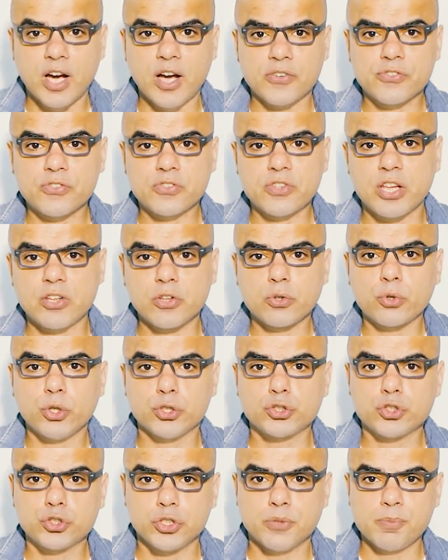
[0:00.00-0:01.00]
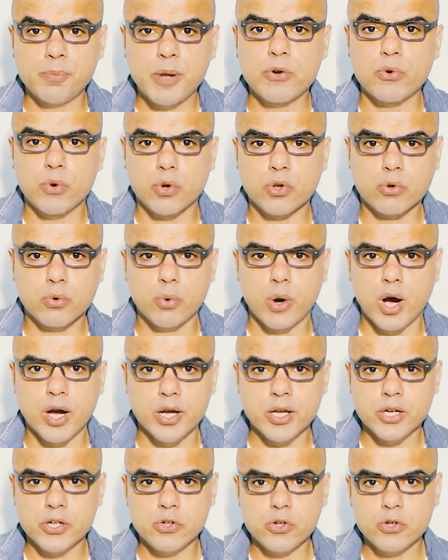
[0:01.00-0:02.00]
task that the question may
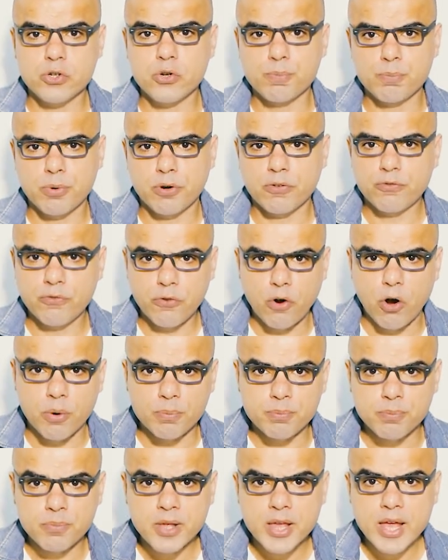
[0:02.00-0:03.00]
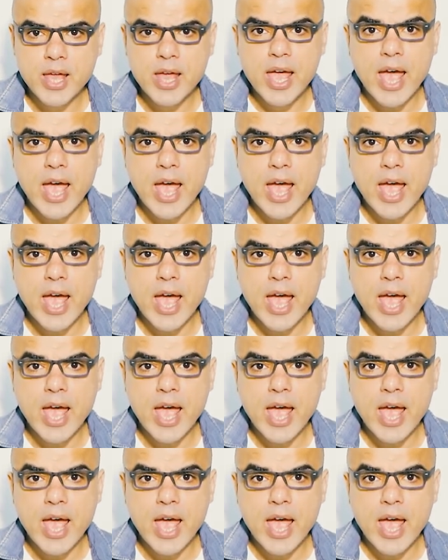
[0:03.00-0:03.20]
require you to perform